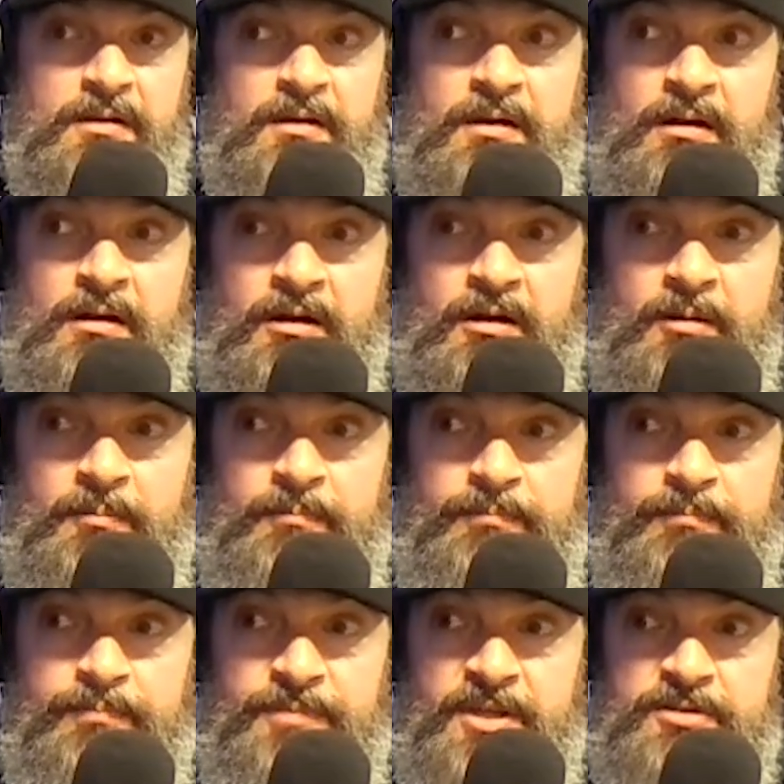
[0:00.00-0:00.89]

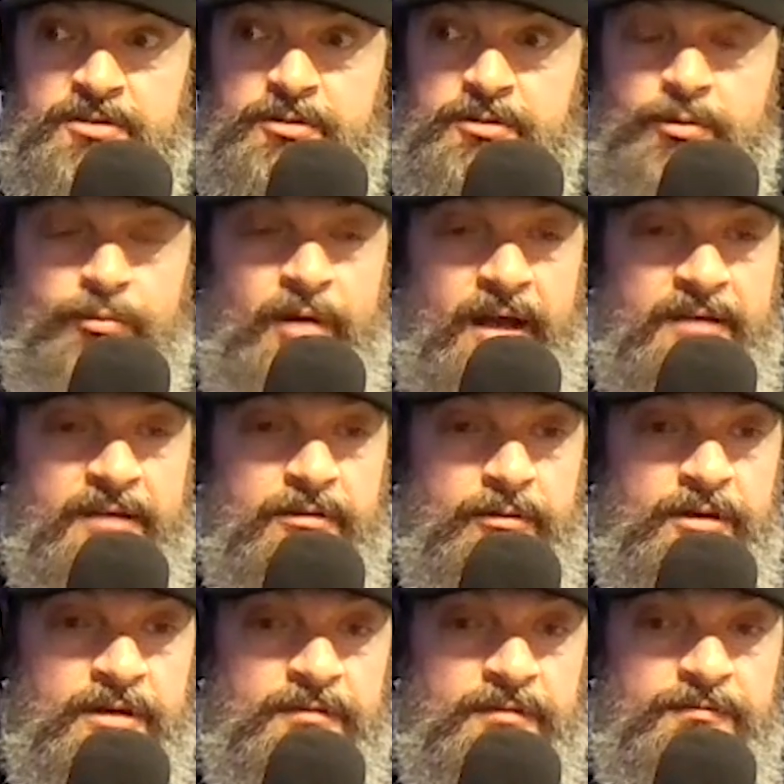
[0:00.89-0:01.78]
Um, there's a
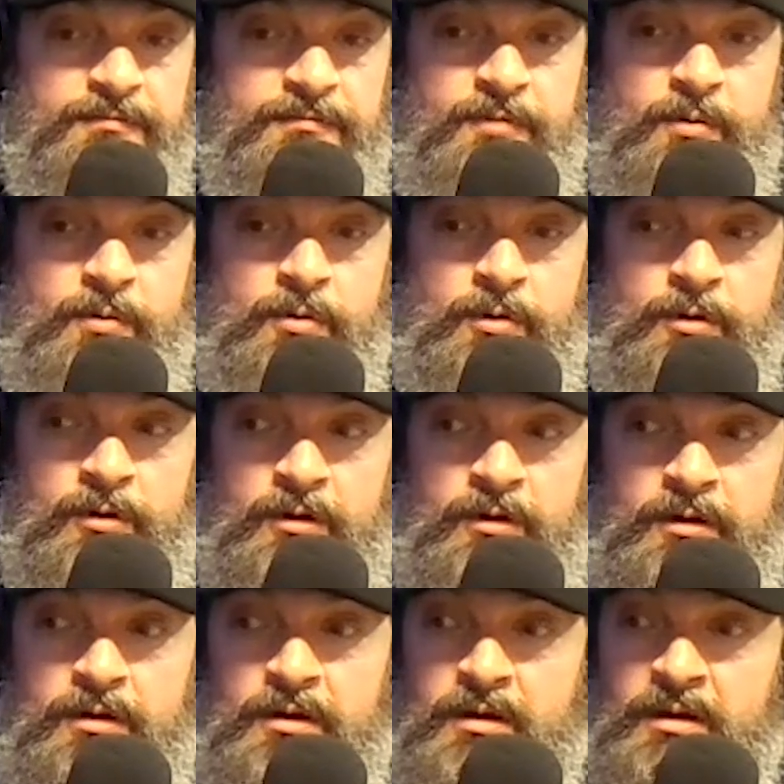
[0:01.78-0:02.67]
directory
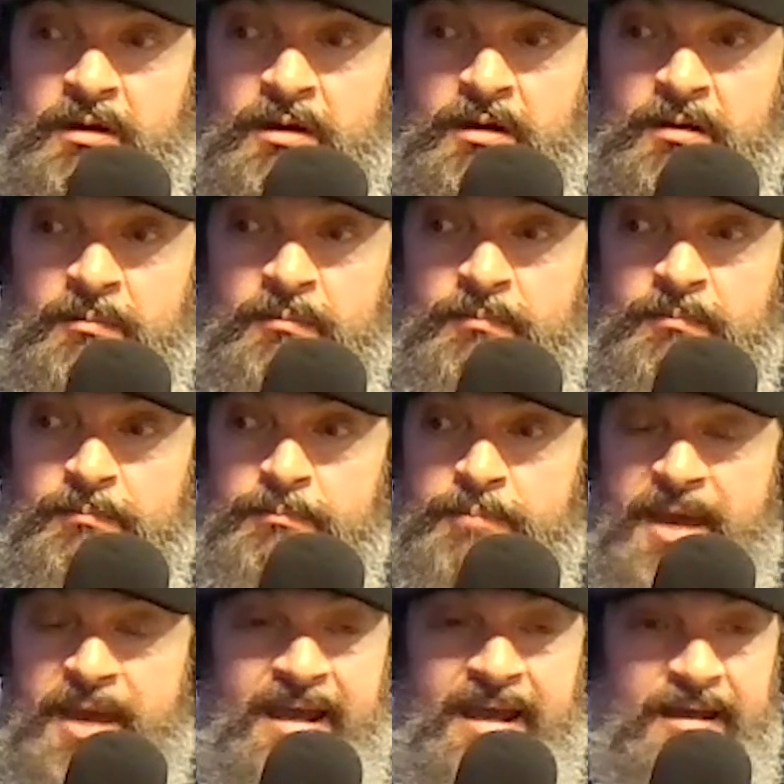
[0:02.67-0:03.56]
for um,
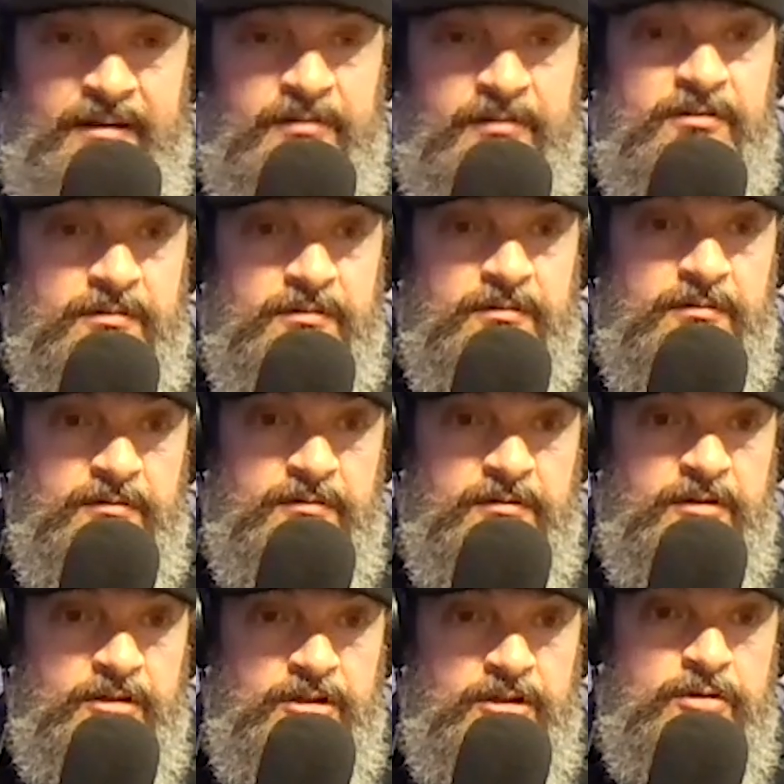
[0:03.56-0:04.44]
bands
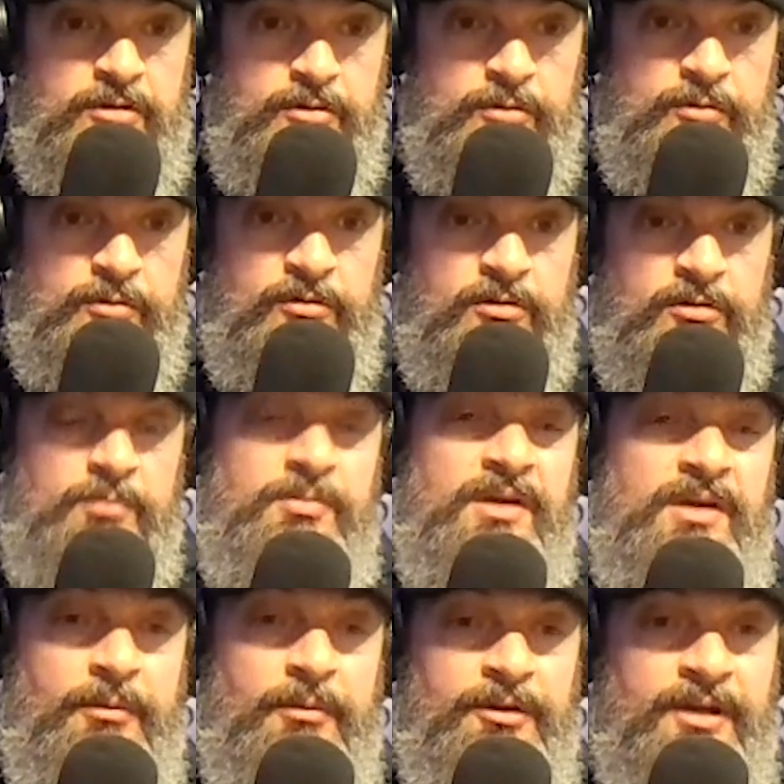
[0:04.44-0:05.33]
to use to
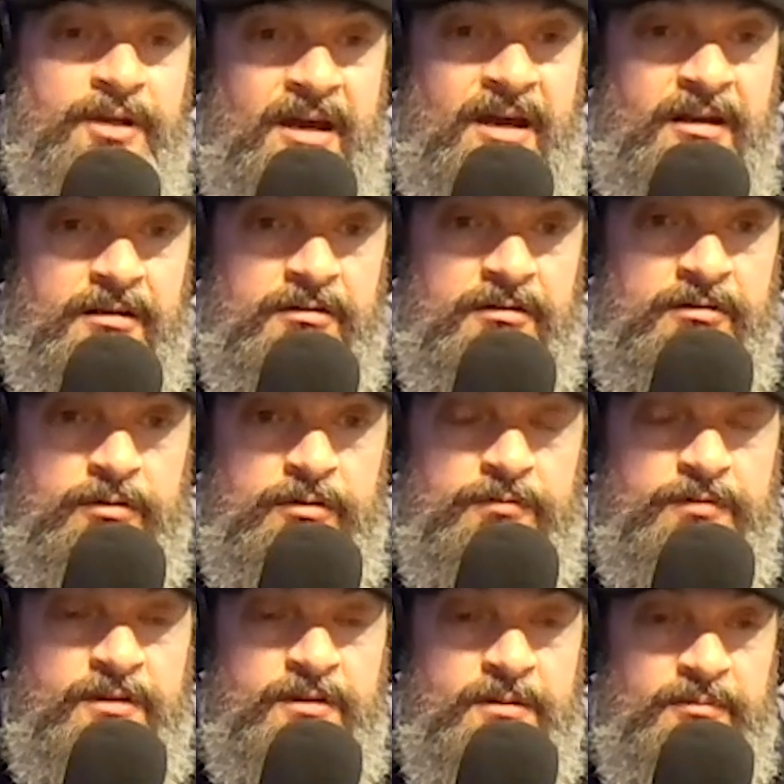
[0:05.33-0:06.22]
be able to kind of do
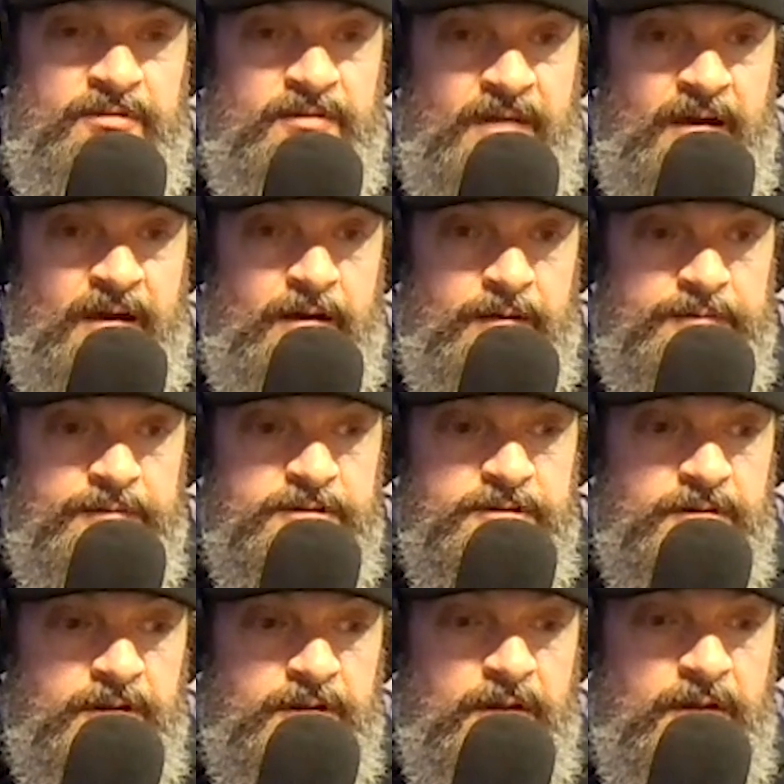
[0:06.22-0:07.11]
for
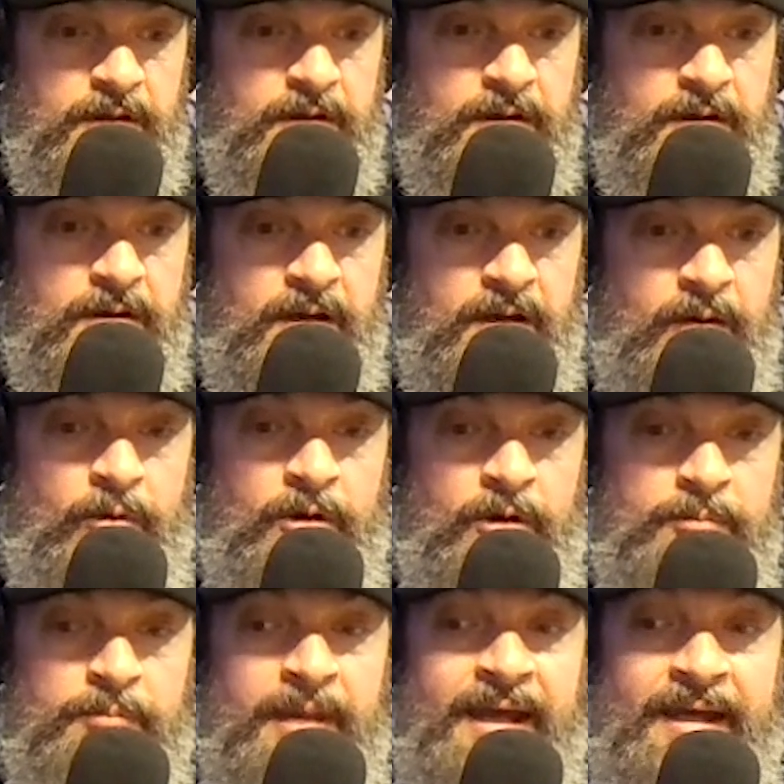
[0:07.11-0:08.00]
themselves. I
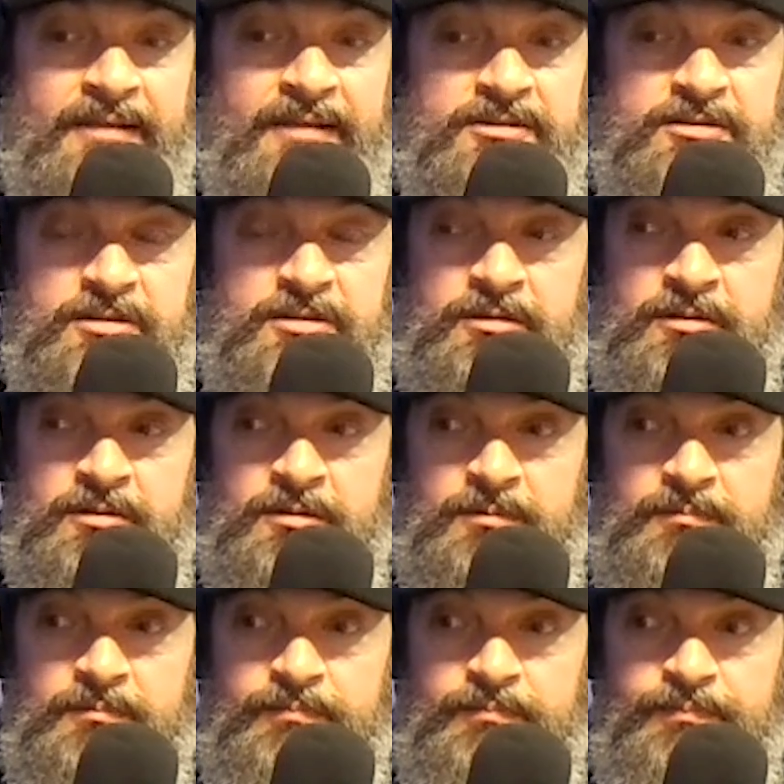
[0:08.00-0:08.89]
want bands
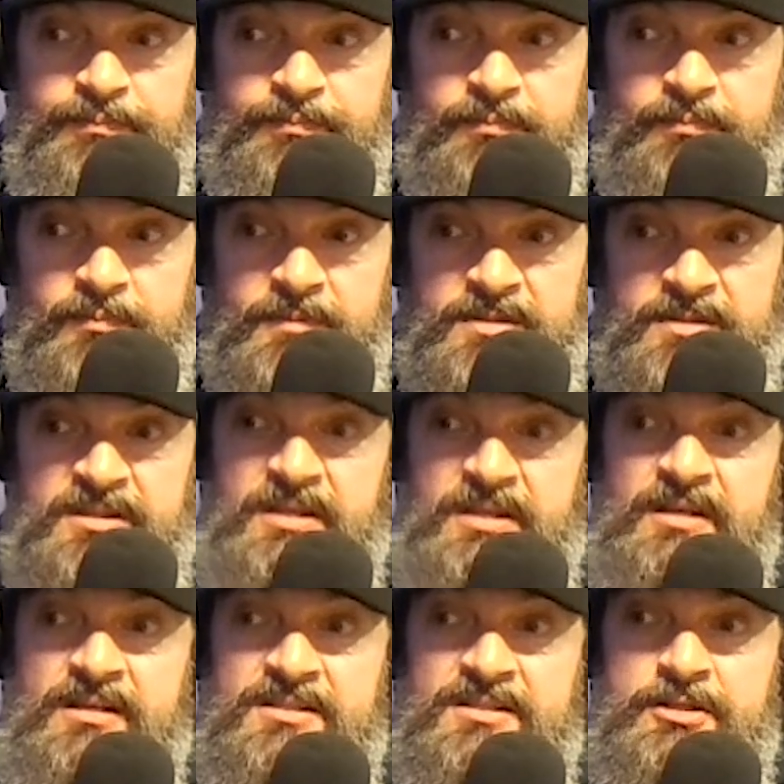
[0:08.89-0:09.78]
to
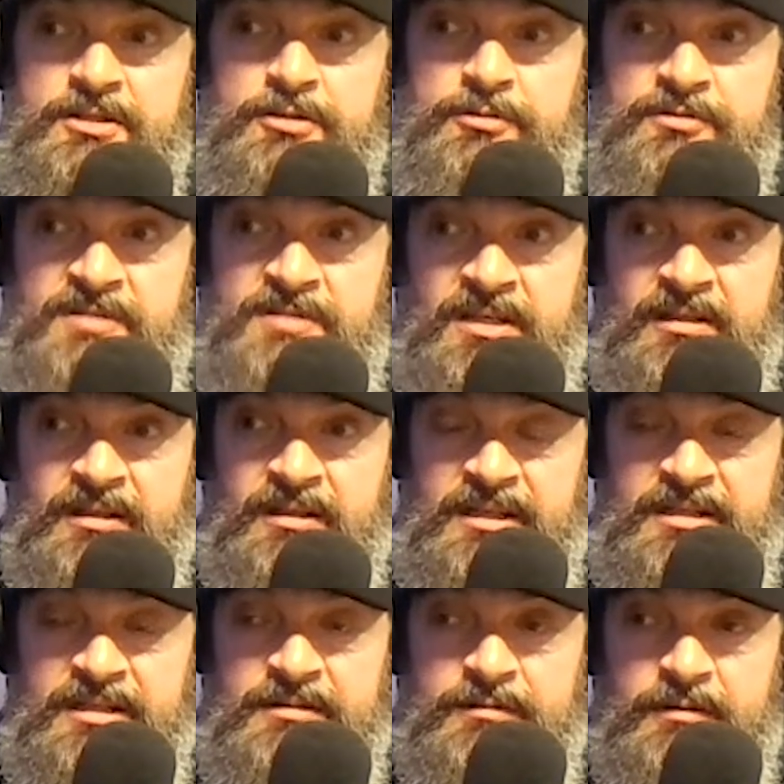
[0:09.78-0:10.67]
see it as a
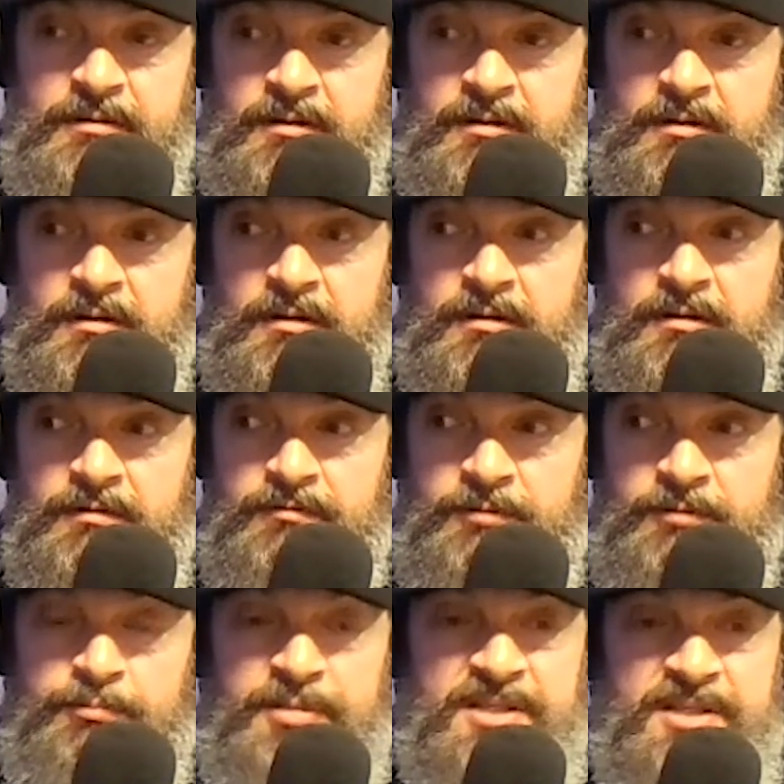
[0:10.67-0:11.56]
utility
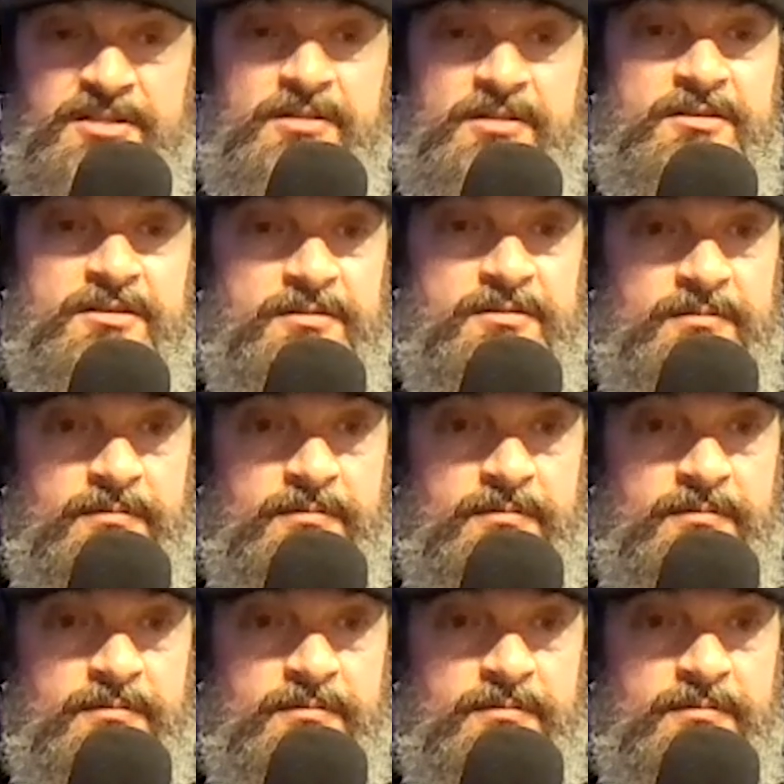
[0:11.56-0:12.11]
for business.